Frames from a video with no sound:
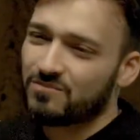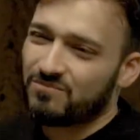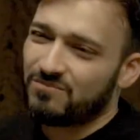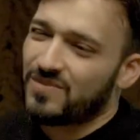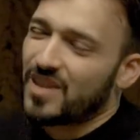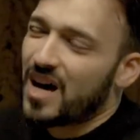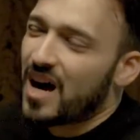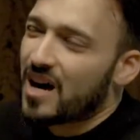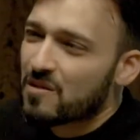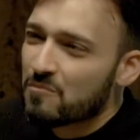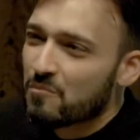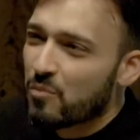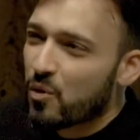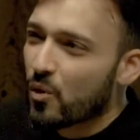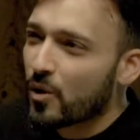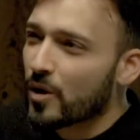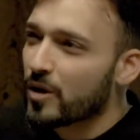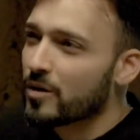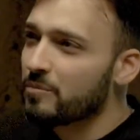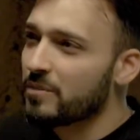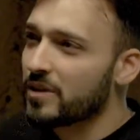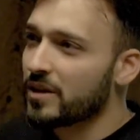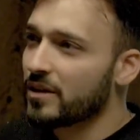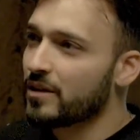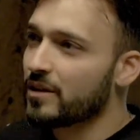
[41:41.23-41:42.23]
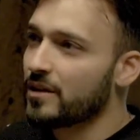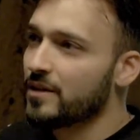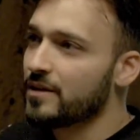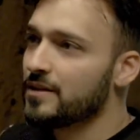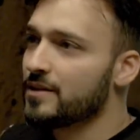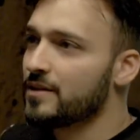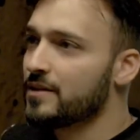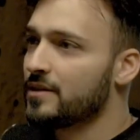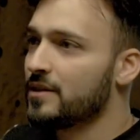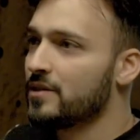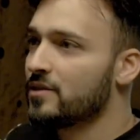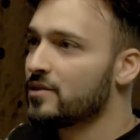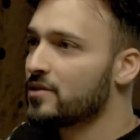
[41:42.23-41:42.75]
not important
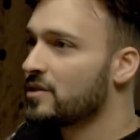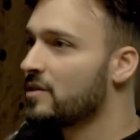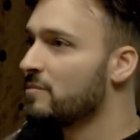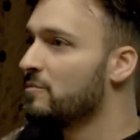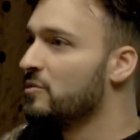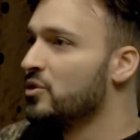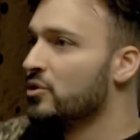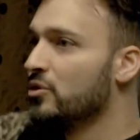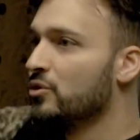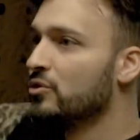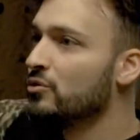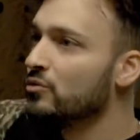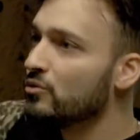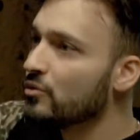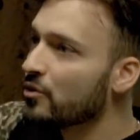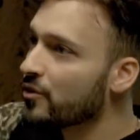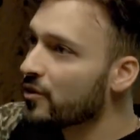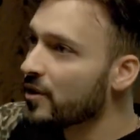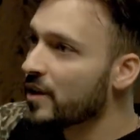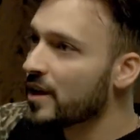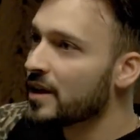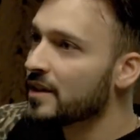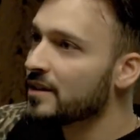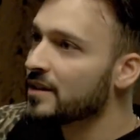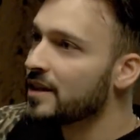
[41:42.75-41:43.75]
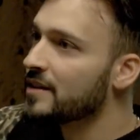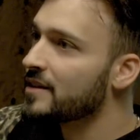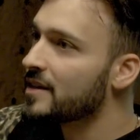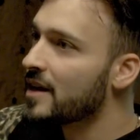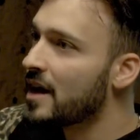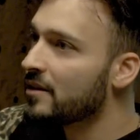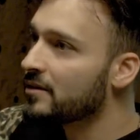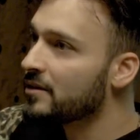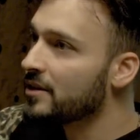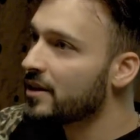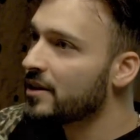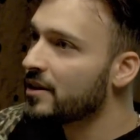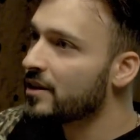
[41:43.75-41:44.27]
because there's some new thing that's
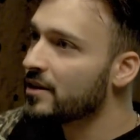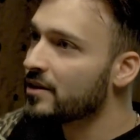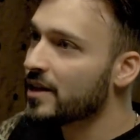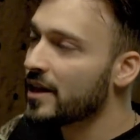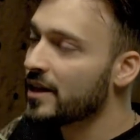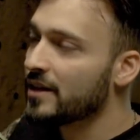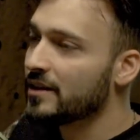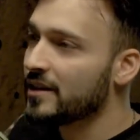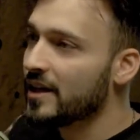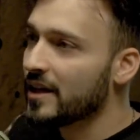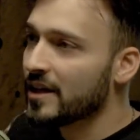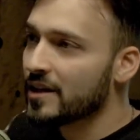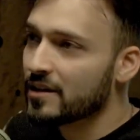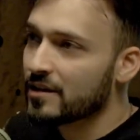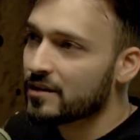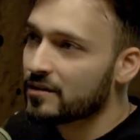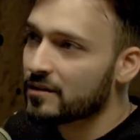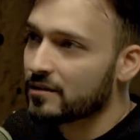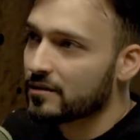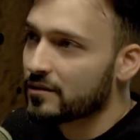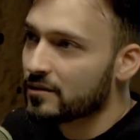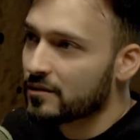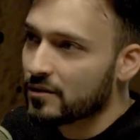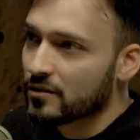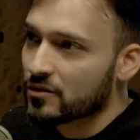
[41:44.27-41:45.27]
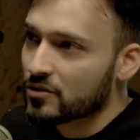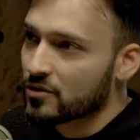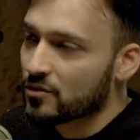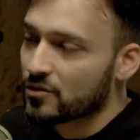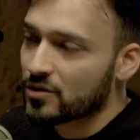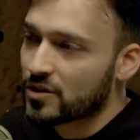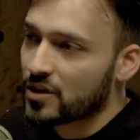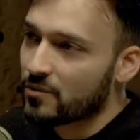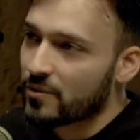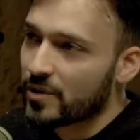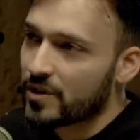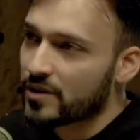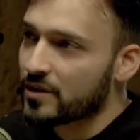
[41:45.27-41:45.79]
out there that they didn't
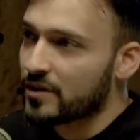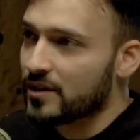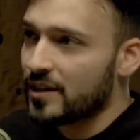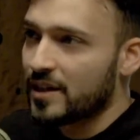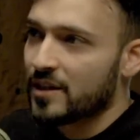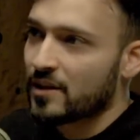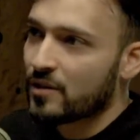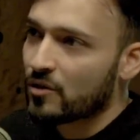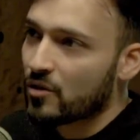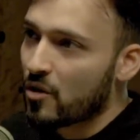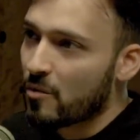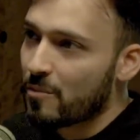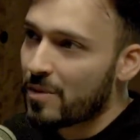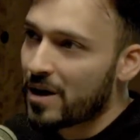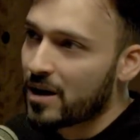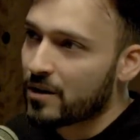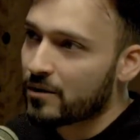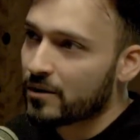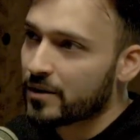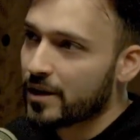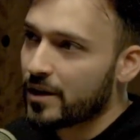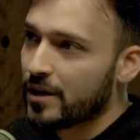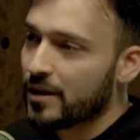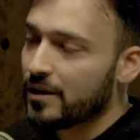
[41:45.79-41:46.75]
associate with, that they didn't know about.